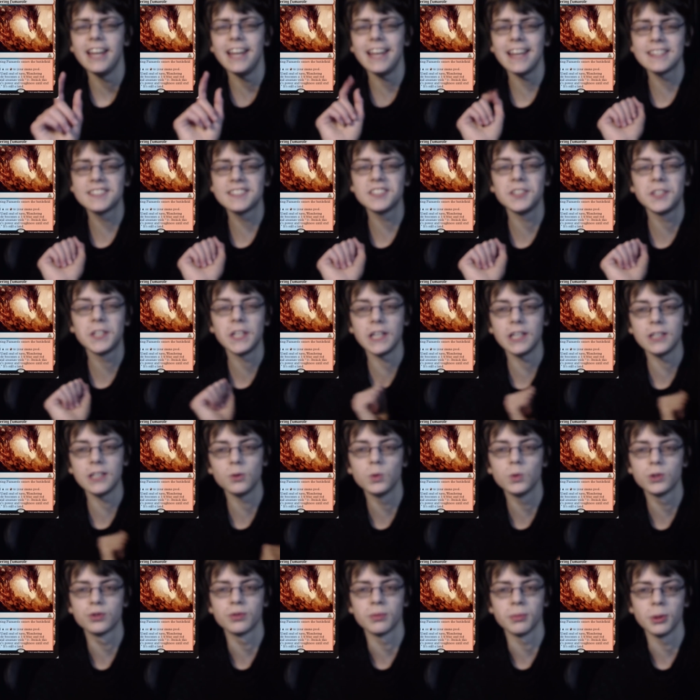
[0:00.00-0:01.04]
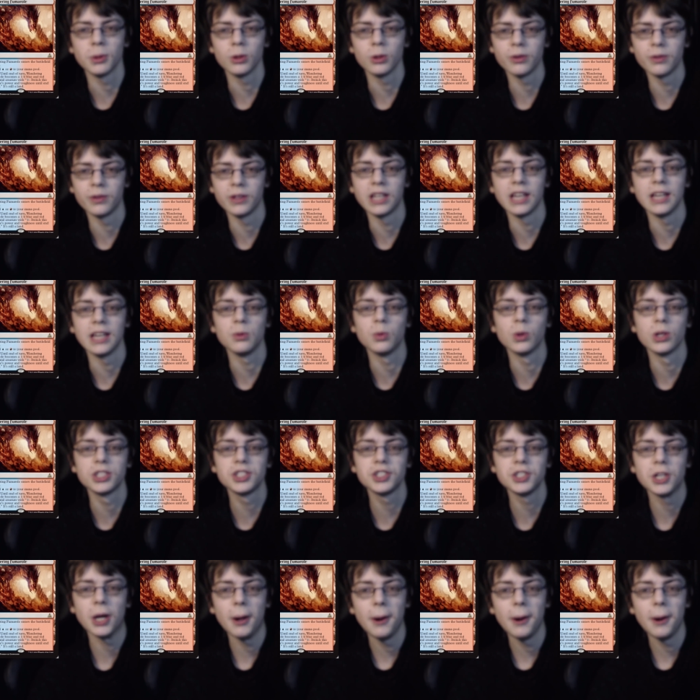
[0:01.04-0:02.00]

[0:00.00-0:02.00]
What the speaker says: I actually think it was from Oath of the Gatewatch.